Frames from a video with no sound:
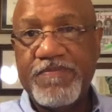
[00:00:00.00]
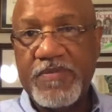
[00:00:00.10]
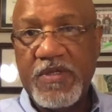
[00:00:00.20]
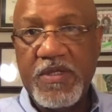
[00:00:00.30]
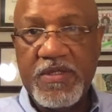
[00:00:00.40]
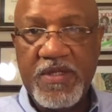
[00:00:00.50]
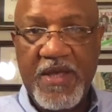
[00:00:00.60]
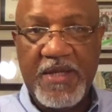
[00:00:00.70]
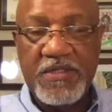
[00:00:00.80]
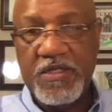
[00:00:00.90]
It's that
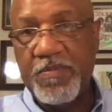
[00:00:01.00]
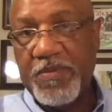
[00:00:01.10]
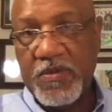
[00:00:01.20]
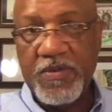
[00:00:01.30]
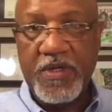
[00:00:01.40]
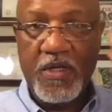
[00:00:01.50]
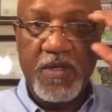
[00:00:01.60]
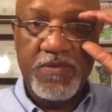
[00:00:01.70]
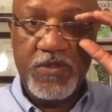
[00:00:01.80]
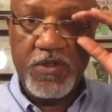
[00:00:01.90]
simple when it comes
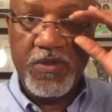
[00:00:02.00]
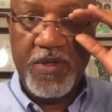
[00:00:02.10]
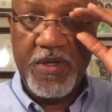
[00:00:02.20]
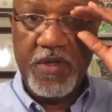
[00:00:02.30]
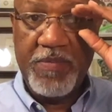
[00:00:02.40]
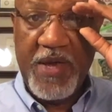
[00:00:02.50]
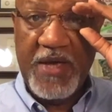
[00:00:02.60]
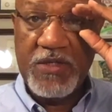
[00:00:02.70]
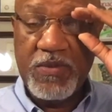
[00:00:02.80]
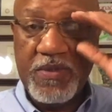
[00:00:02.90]
to creating a
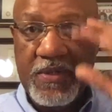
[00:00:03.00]
password.